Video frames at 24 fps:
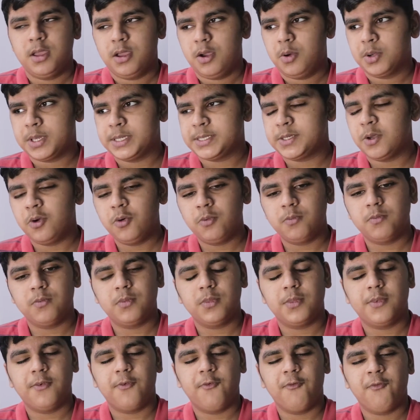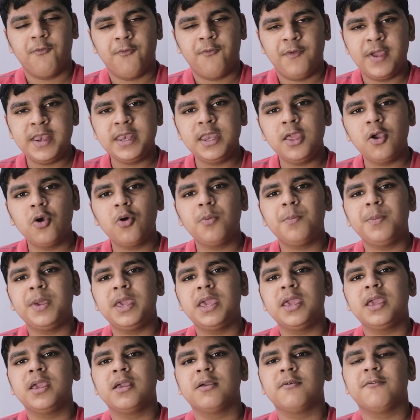Okay, so when you're
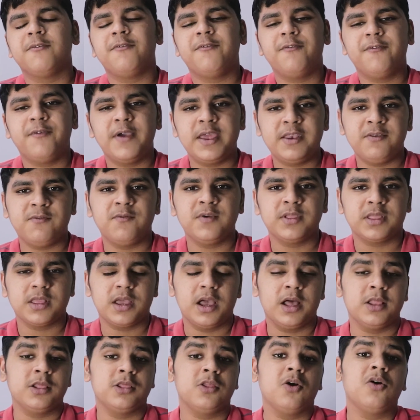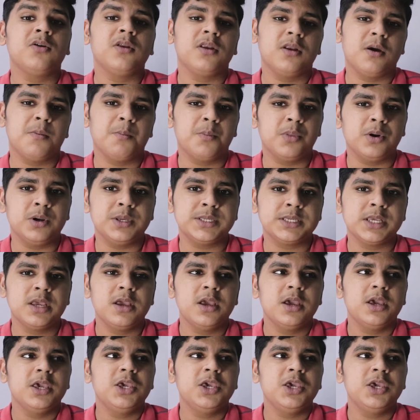being fed with a lot of numbers,